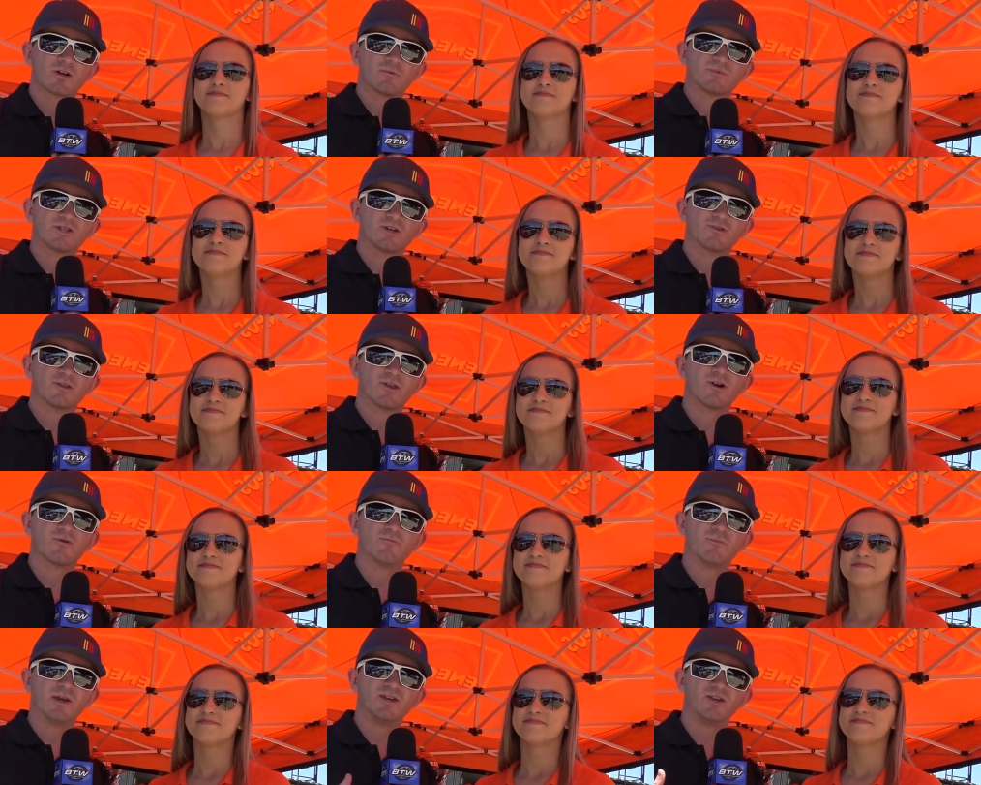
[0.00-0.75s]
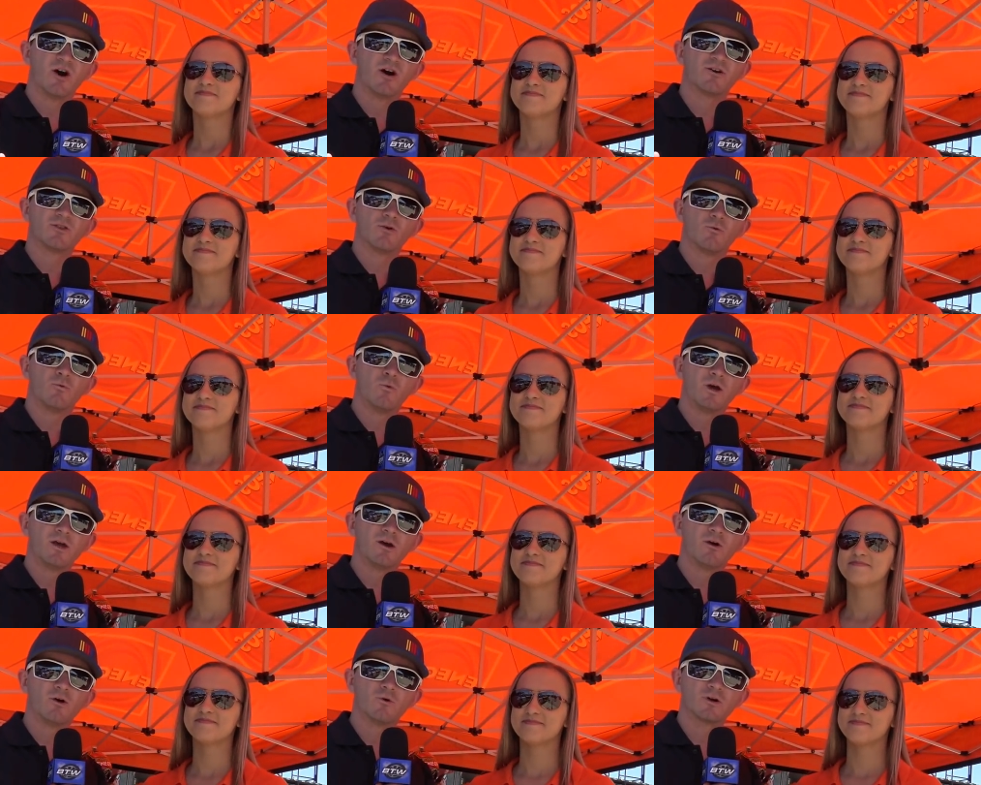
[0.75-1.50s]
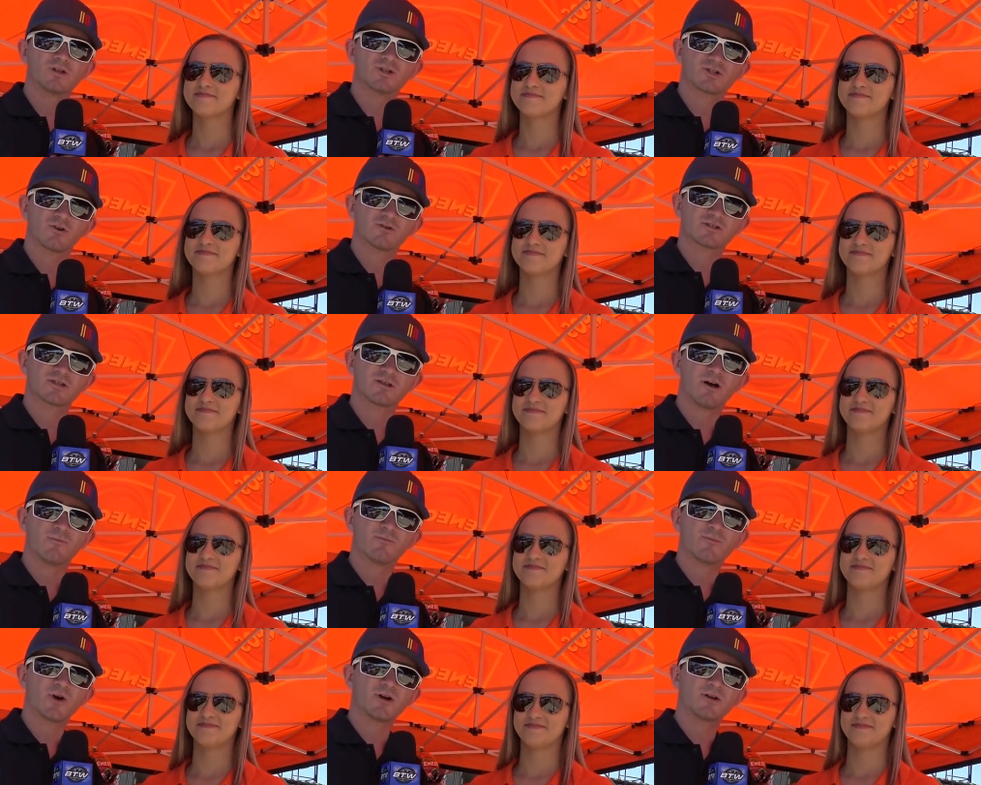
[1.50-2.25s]
Speaker 1: welcome to another Beyond the Wheel with
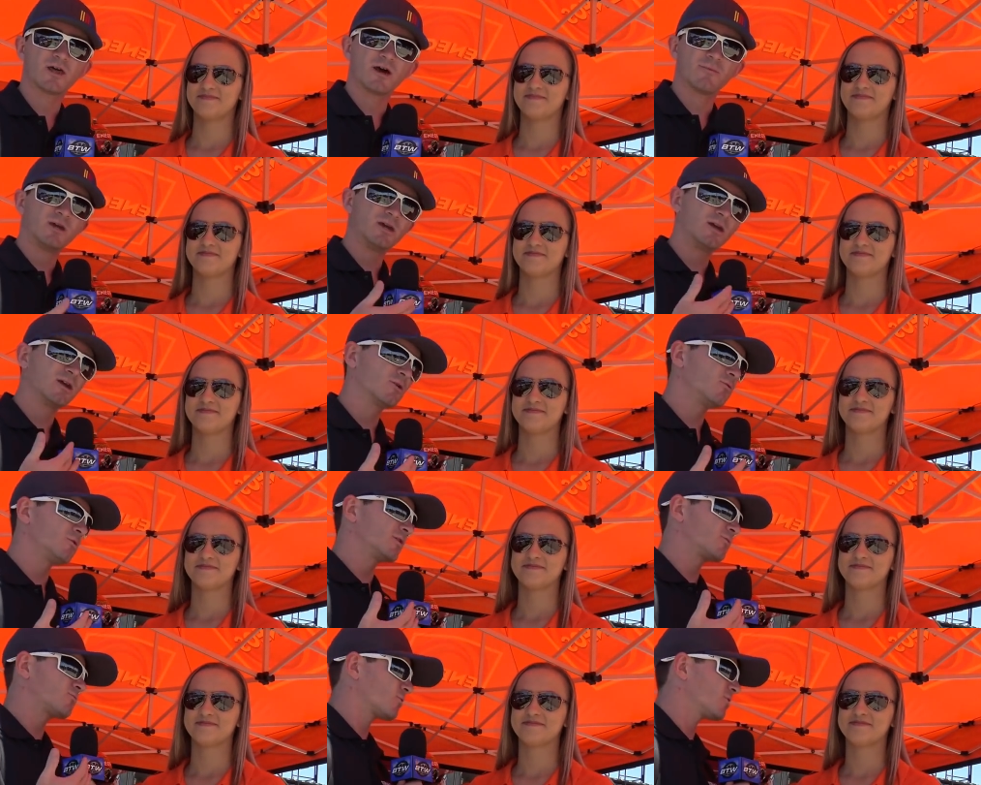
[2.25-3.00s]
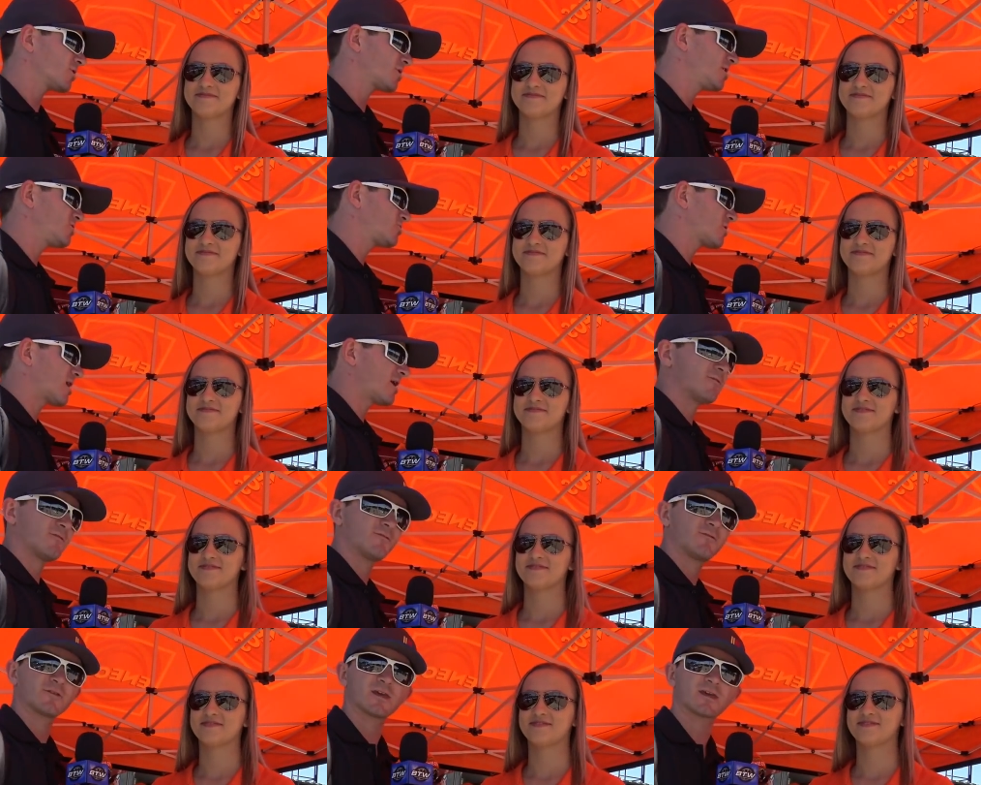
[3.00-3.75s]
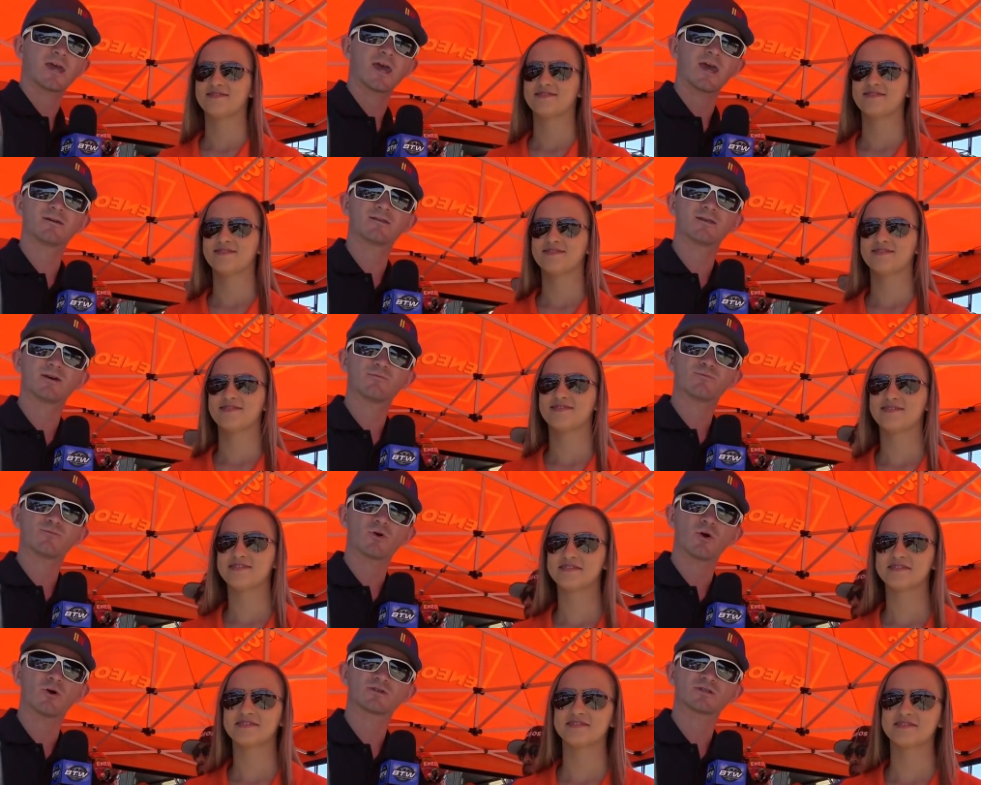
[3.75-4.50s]
Joseph Lombard. I'm here with rookie driver for the k and
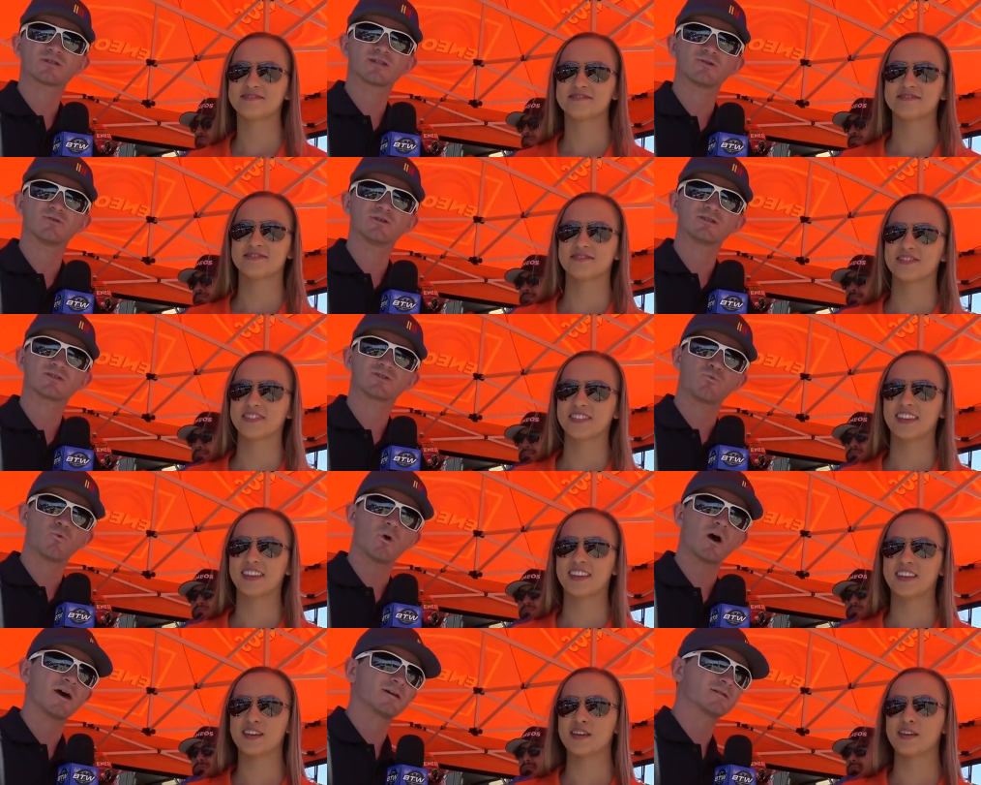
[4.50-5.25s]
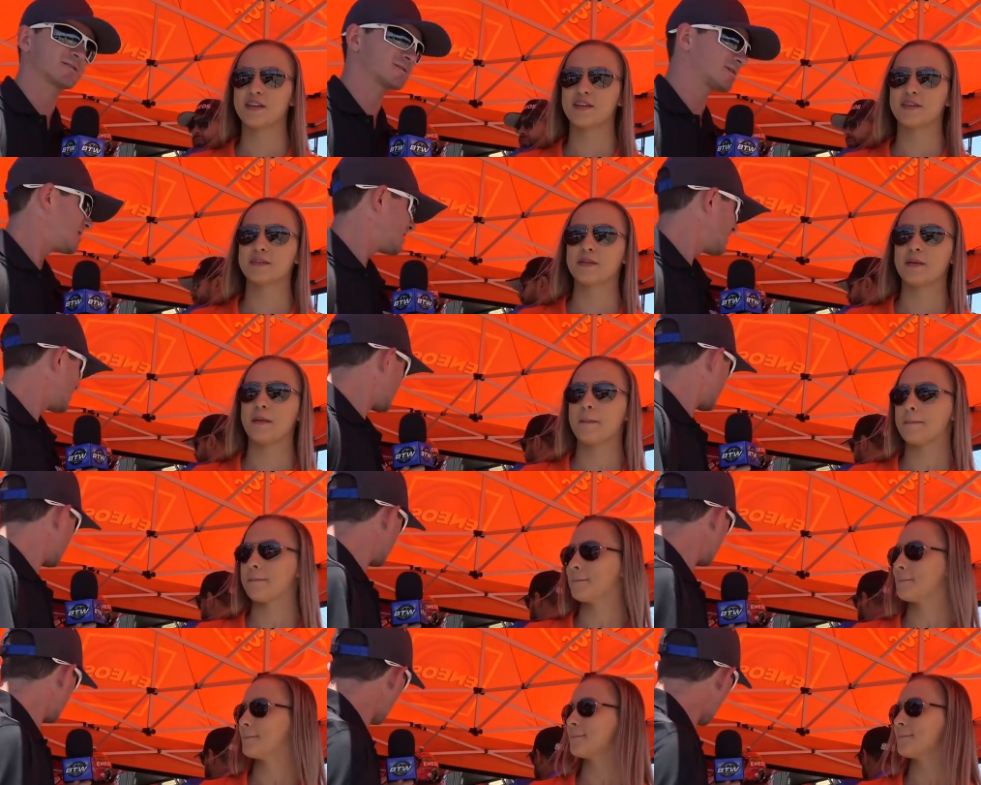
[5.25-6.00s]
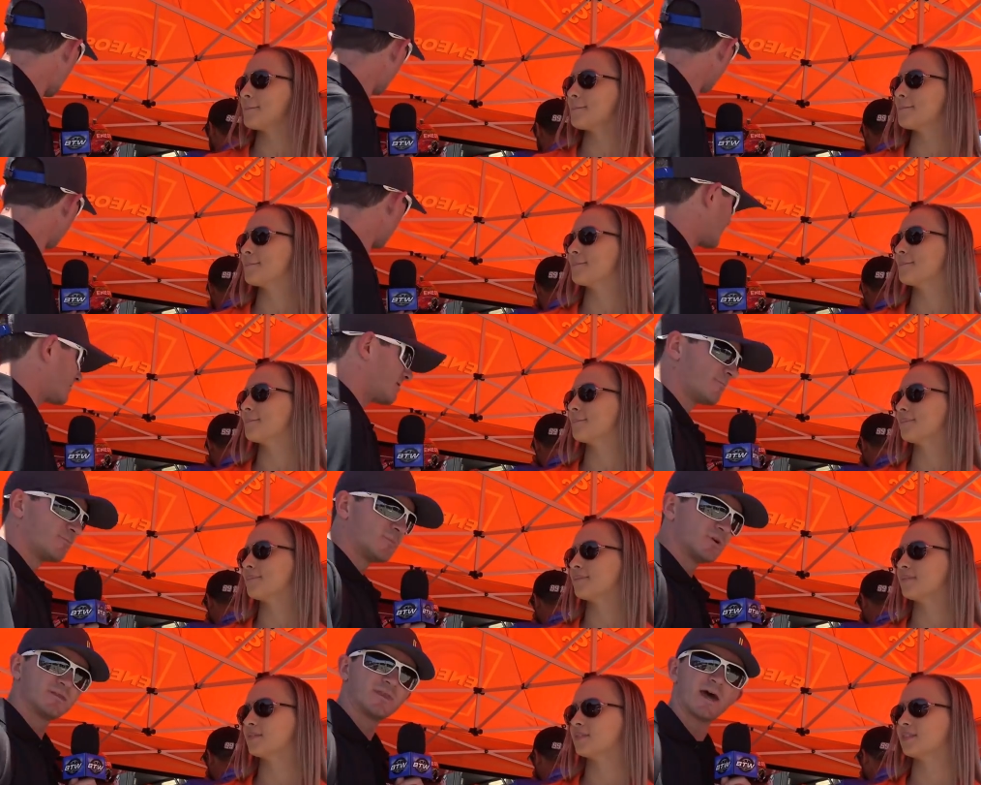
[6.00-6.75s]
n Pro Series West and the driver of the
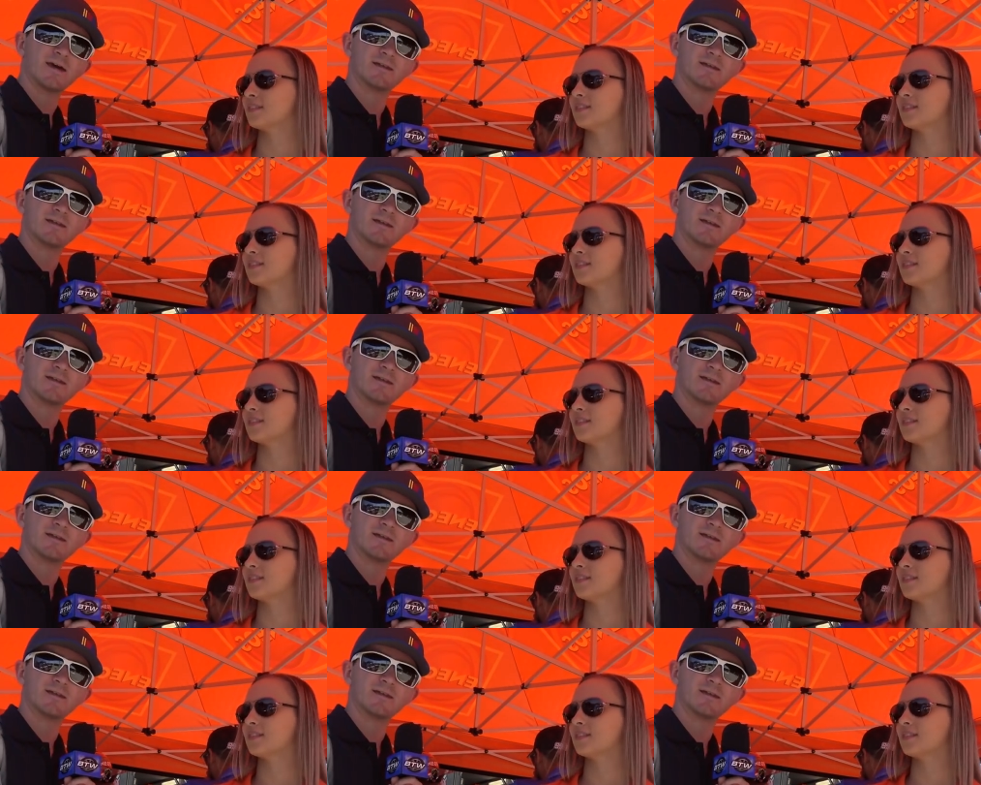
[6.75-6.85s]
number